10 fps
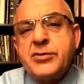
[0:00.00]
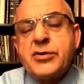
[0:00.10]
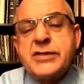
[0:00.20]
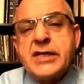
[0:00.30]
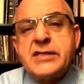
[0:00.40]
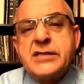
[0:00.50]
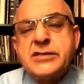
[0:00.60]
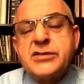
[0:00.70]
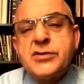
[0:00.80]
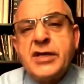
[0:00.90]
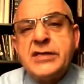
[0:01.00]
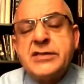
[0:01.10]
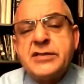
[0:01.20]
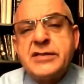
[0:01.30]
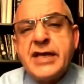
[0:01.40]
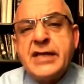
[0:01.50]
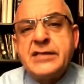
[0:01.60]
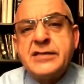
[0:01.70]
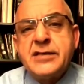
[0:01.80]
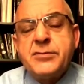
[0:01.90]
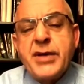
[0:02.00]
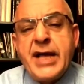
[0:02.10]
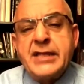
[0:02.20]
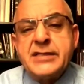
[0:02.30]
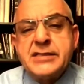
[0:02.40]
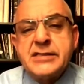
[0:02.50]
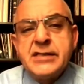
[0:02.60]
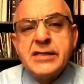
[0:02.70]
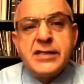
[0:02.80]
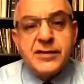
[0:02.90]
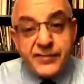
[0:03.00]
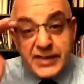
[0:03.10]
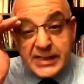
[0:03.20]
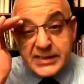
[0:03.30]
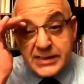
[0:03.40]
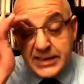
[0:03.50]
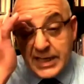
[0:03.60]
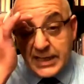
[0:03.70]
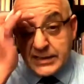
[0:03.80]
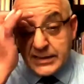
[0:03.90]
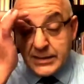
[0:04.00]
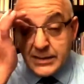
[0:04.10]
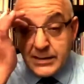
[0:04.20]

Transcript: protectors to enter that palace, you can see that.